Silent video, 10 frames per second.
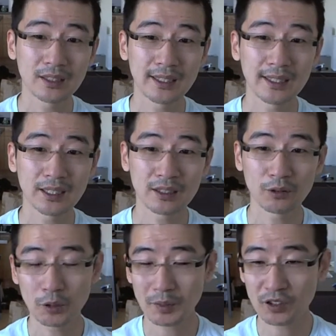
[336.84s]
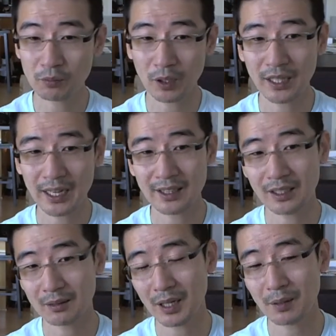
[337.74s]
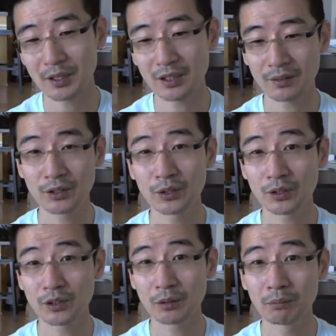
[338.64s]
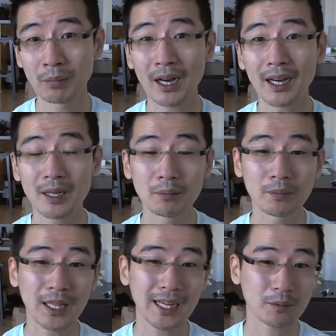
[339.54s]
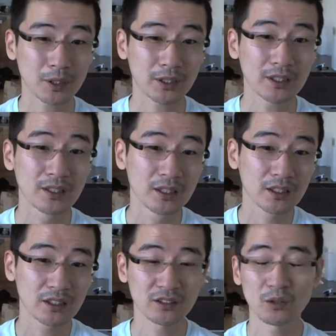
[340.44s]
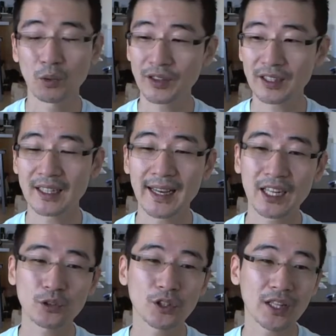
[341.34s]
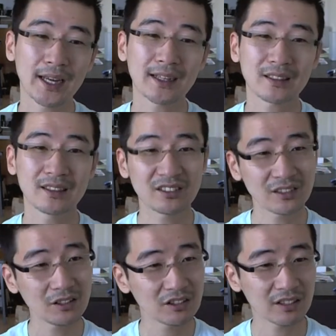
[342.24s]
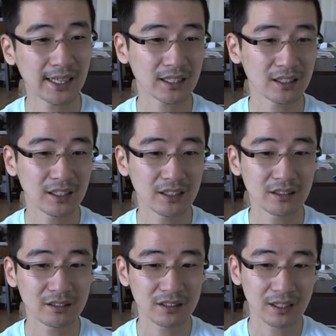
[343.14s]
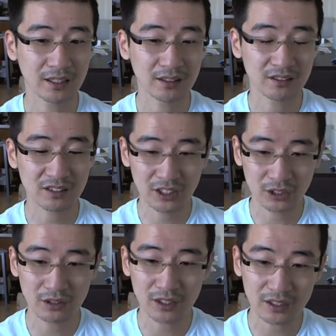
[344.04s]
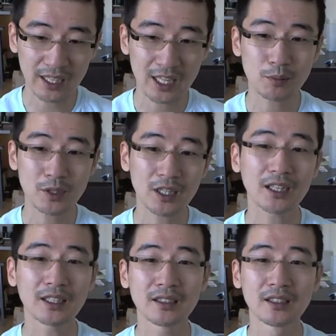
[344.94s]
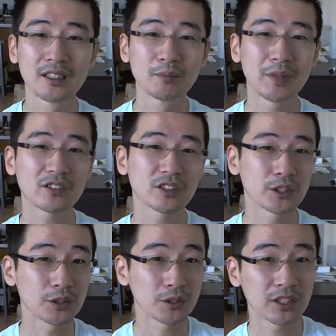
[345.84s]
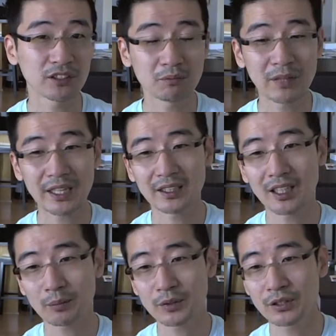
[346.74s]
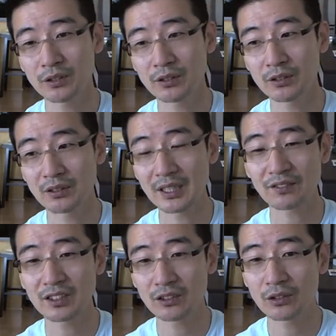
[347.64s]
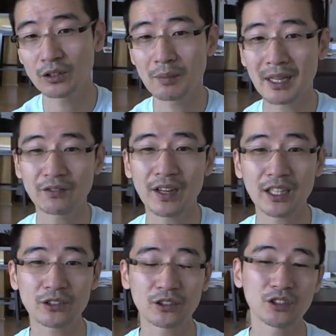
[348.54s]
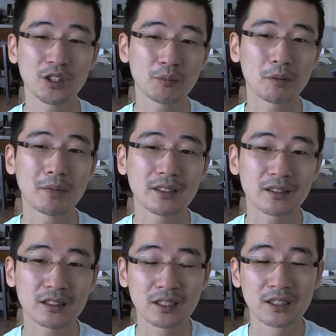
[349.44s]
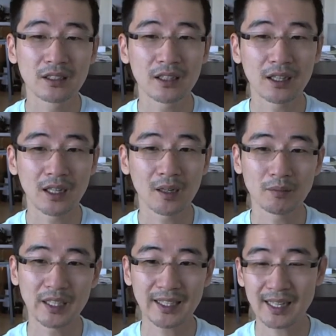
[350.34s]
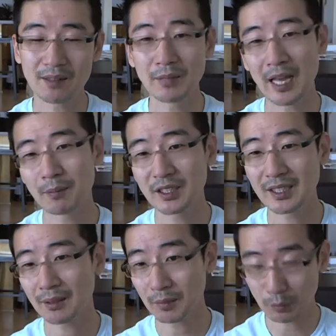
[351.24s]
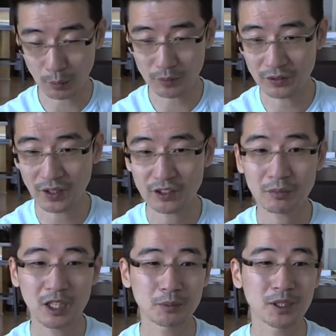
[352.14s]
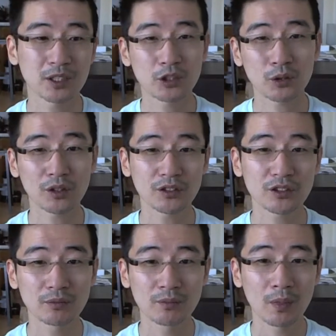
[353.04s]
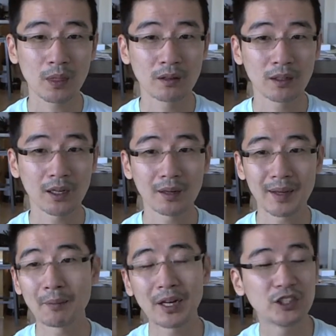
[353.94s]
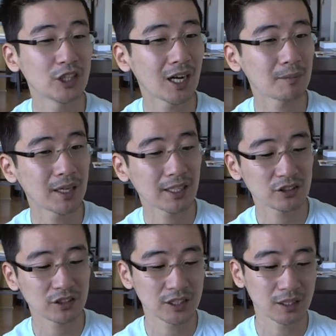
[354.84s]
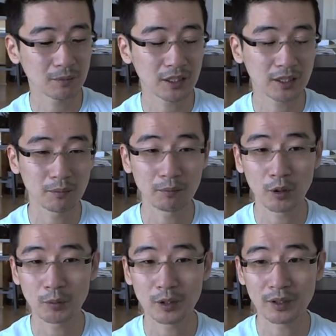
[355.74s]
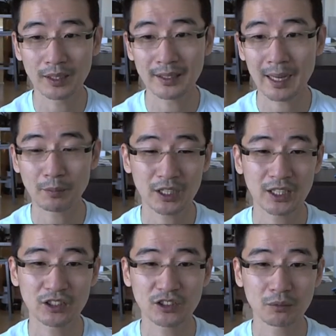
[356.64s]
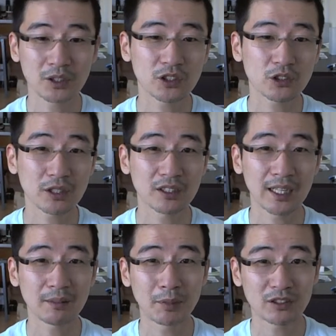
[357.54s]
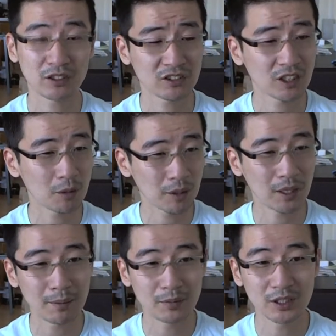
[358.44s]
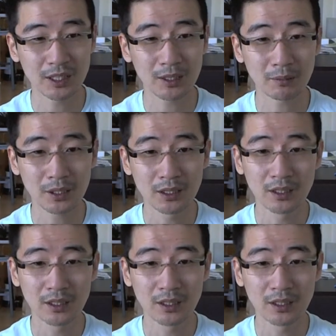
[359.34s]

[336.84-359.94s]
And it would have been smart, I think, in my opinion, of Google to buy BlackBerry because the one thing that Android lacked and still is lacking is a security API. Basically, Google has left it to the manufacturers to implement like MDM, mobile device management controls. At my job, I actually am a mobile and applications administrator, and I basically set up our MDM.